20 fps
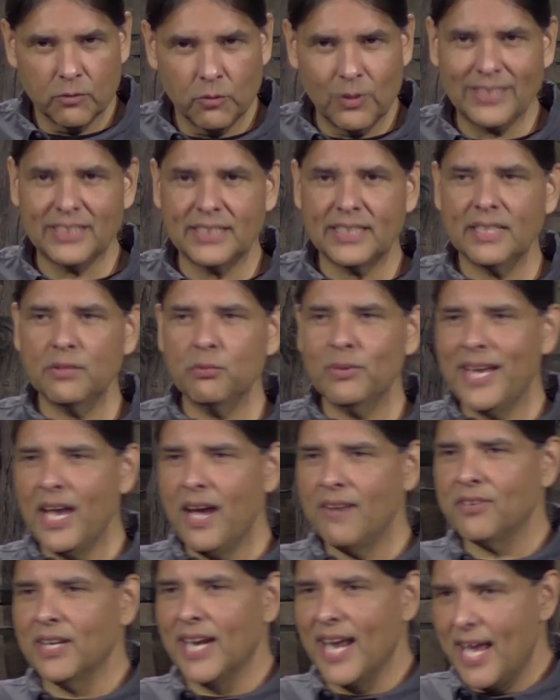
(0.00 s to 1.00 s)
We see we
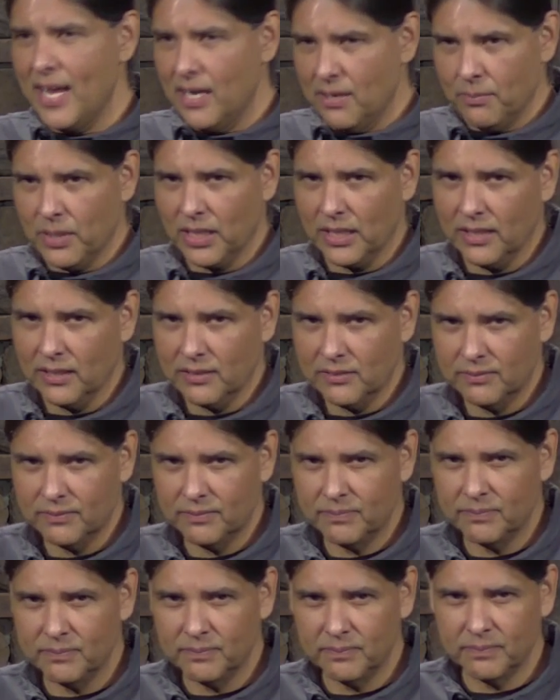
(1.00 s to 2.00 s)
have an enemy.
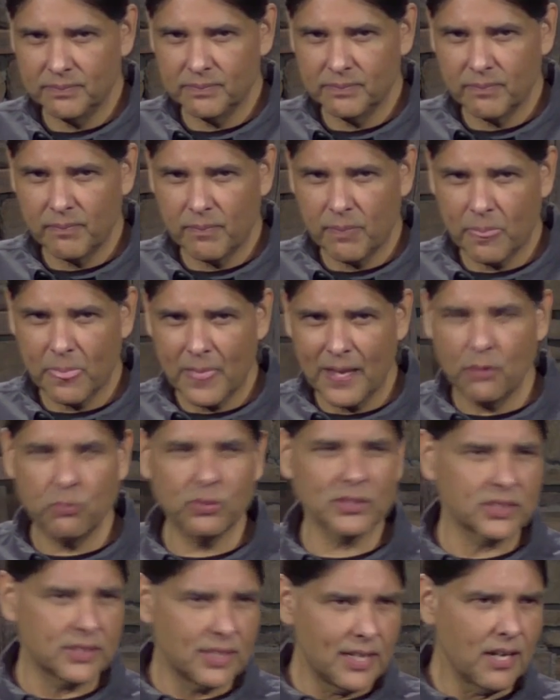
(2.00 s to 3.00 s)
He
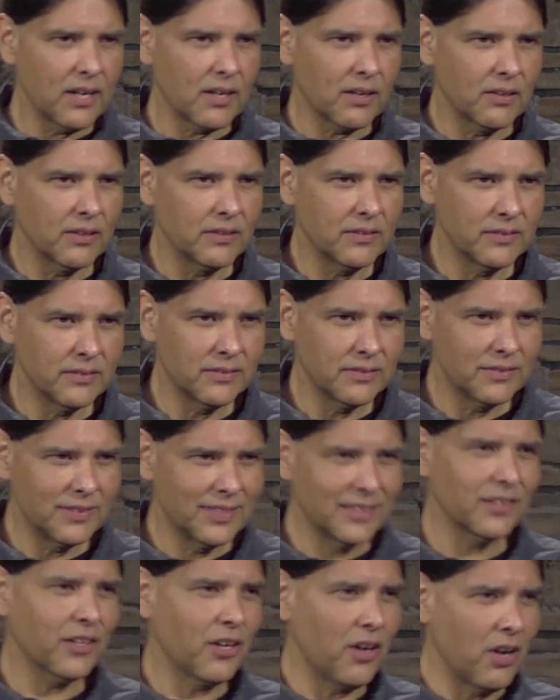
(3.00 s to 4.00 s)
was there
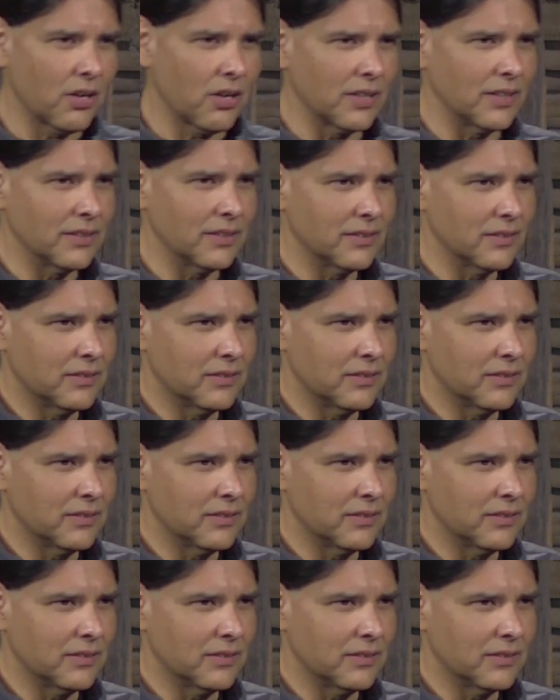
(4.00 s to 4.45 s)
in the garden.